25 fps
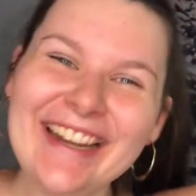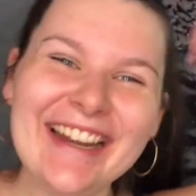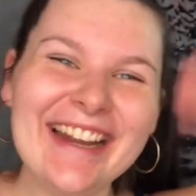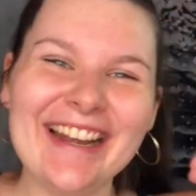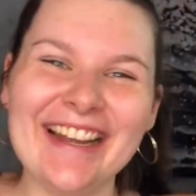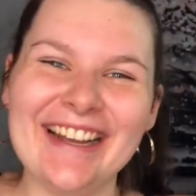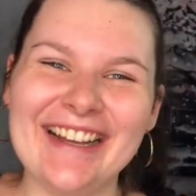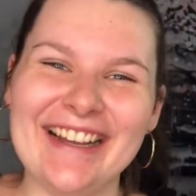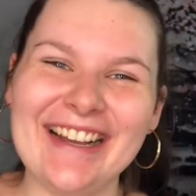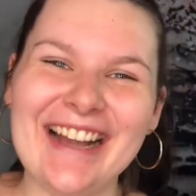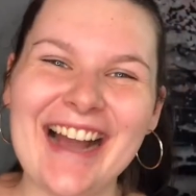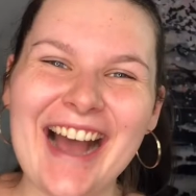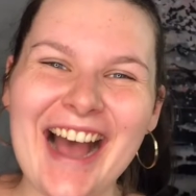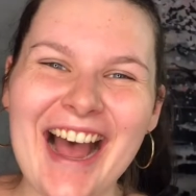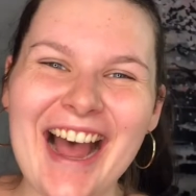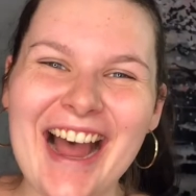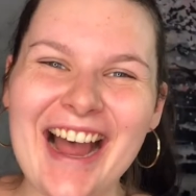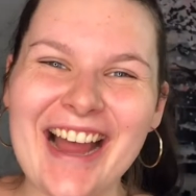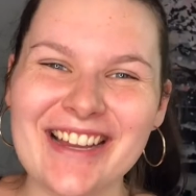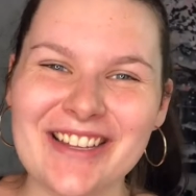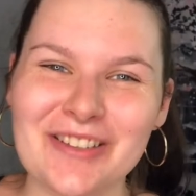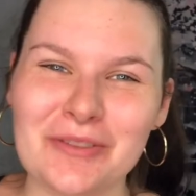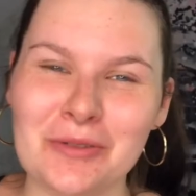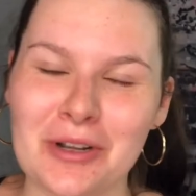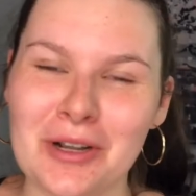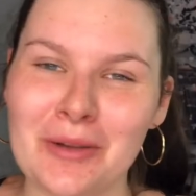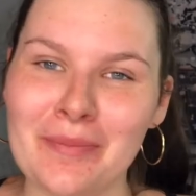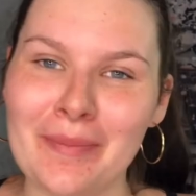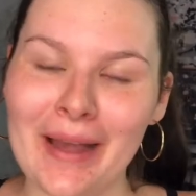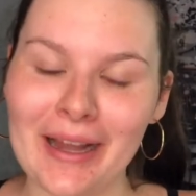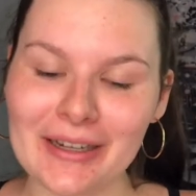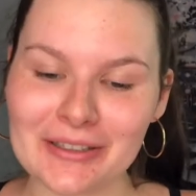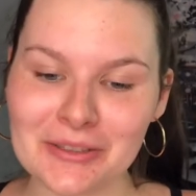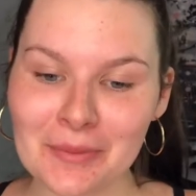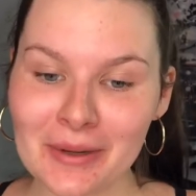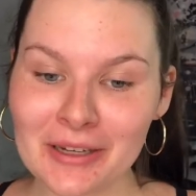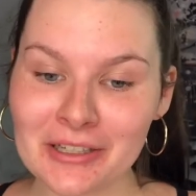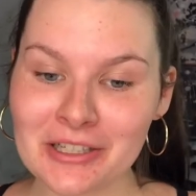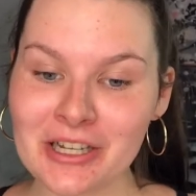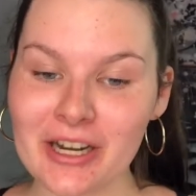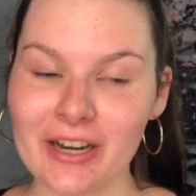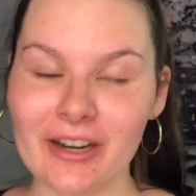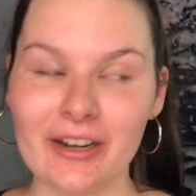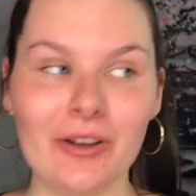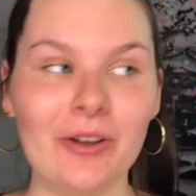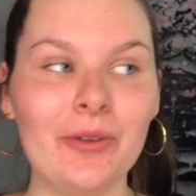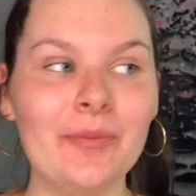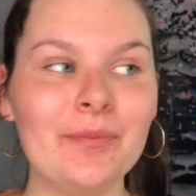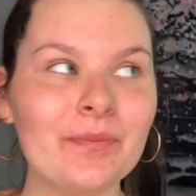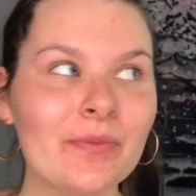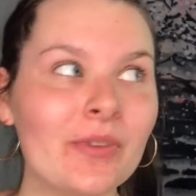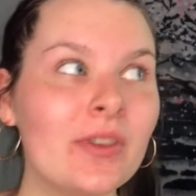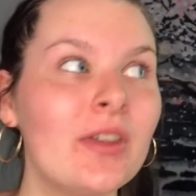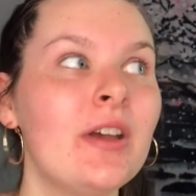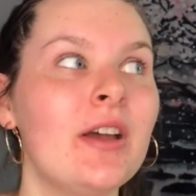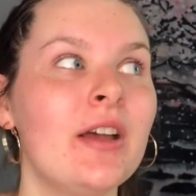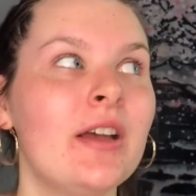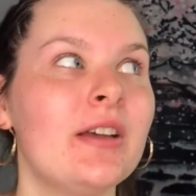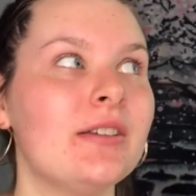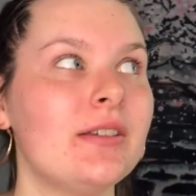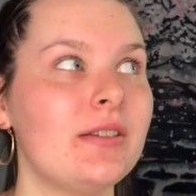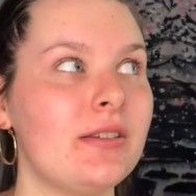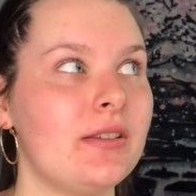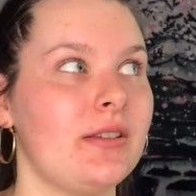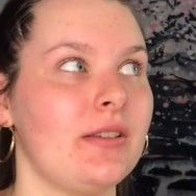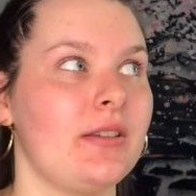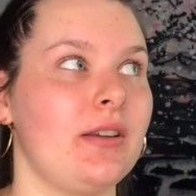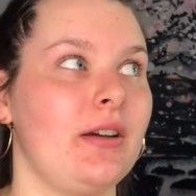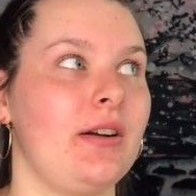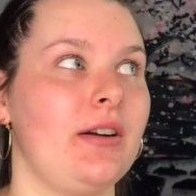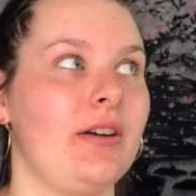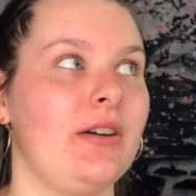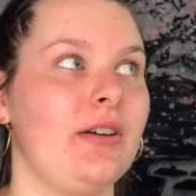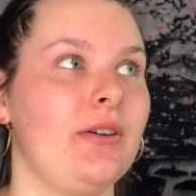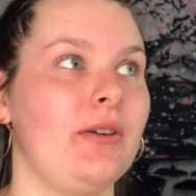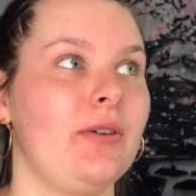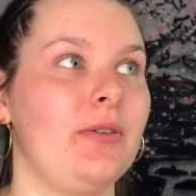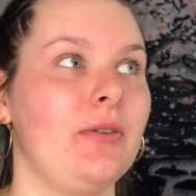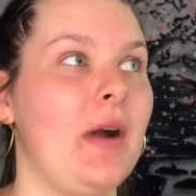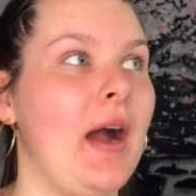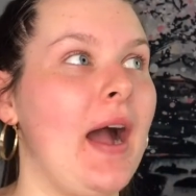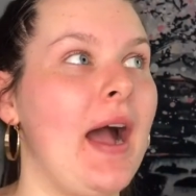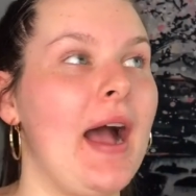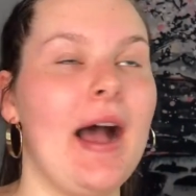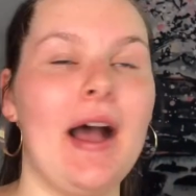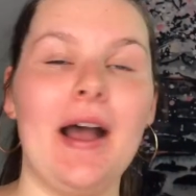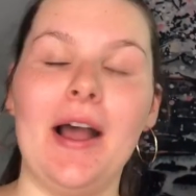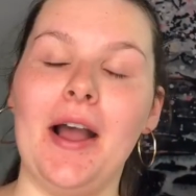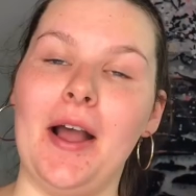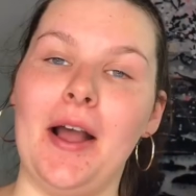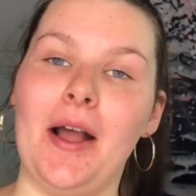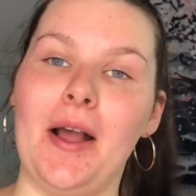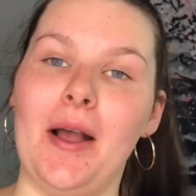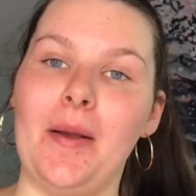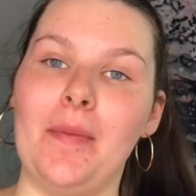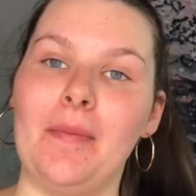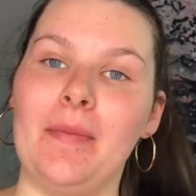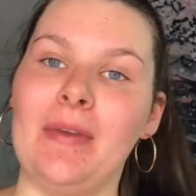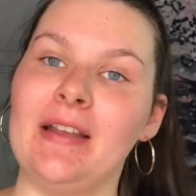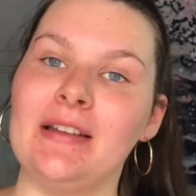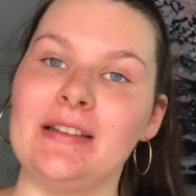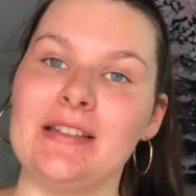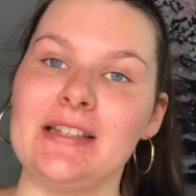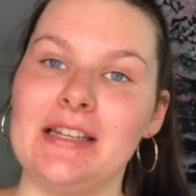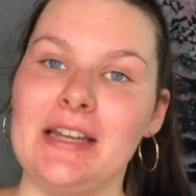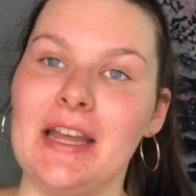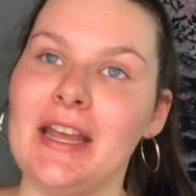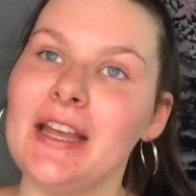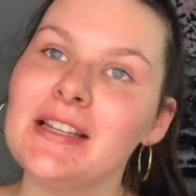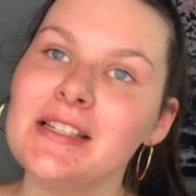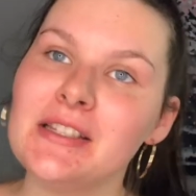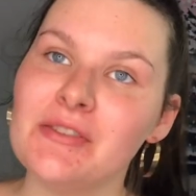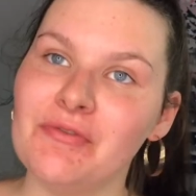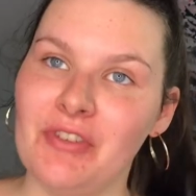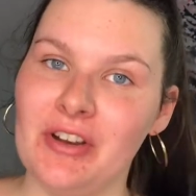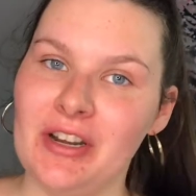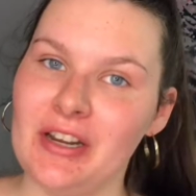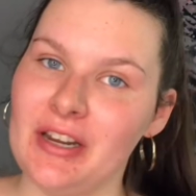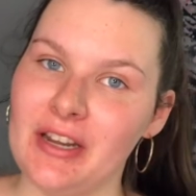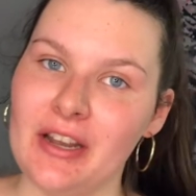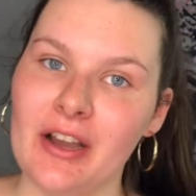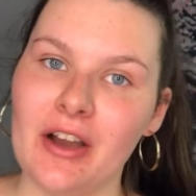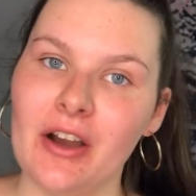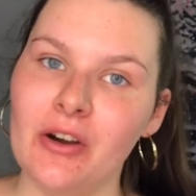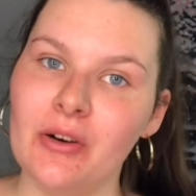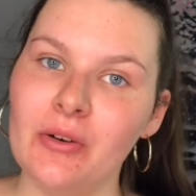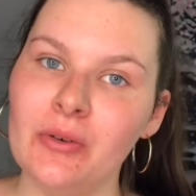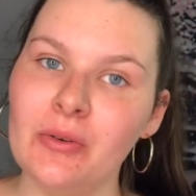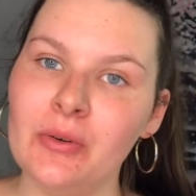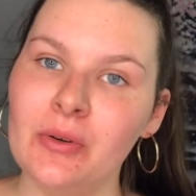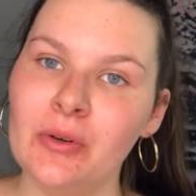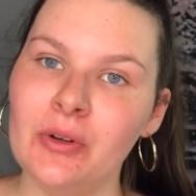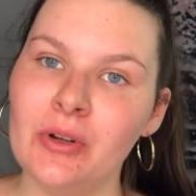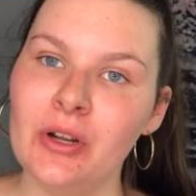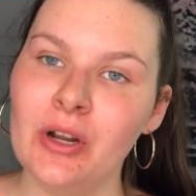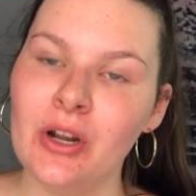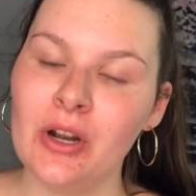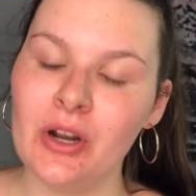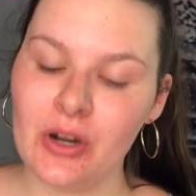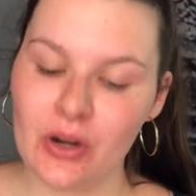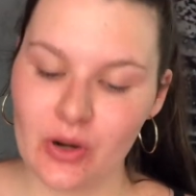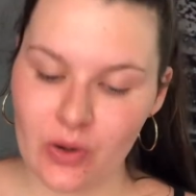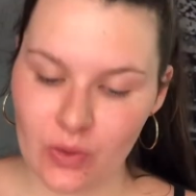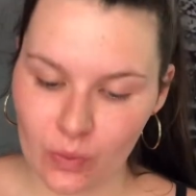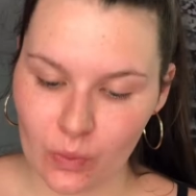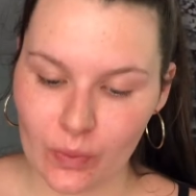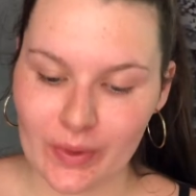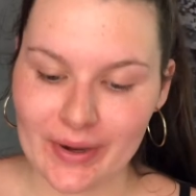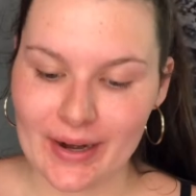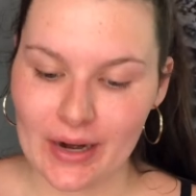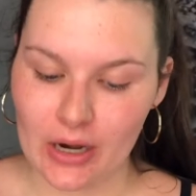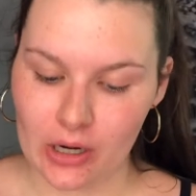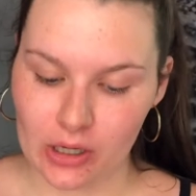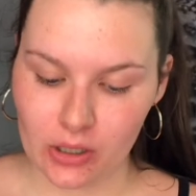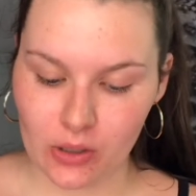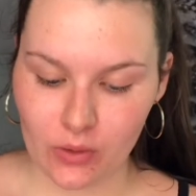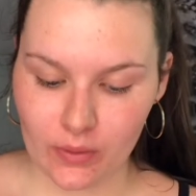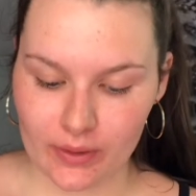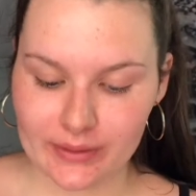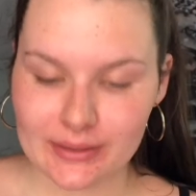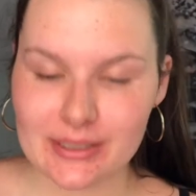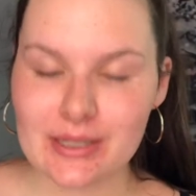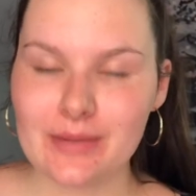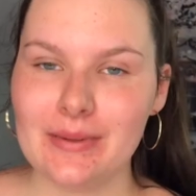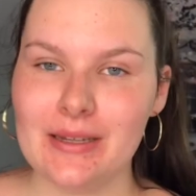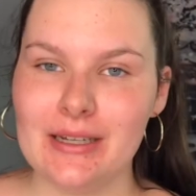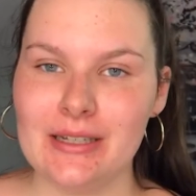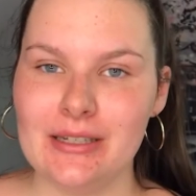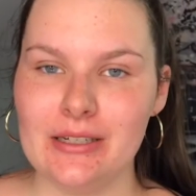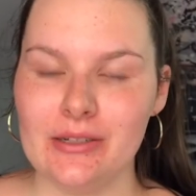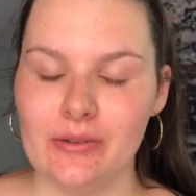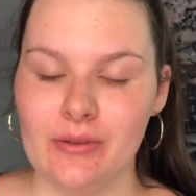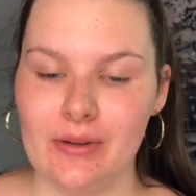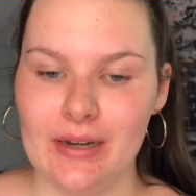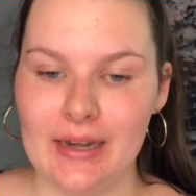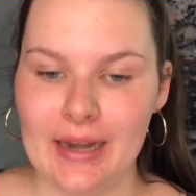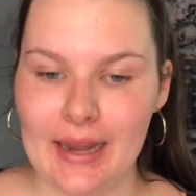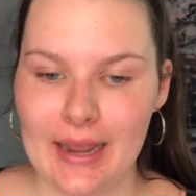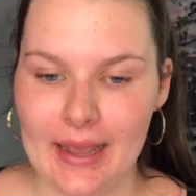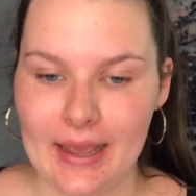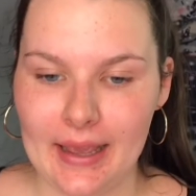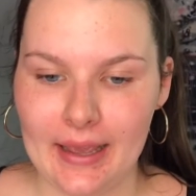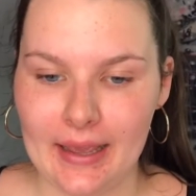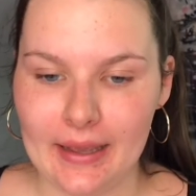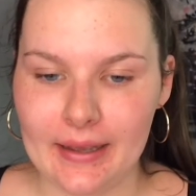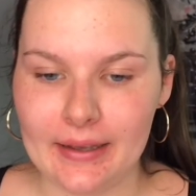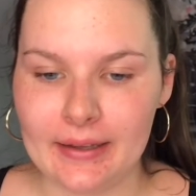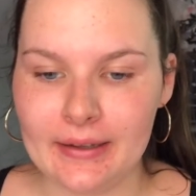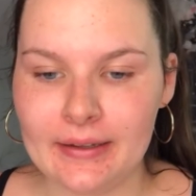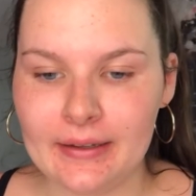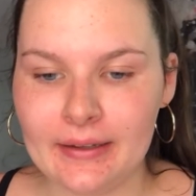Hey guys, welcome back to my channel. So, um, in today's video, we are going to be doing a,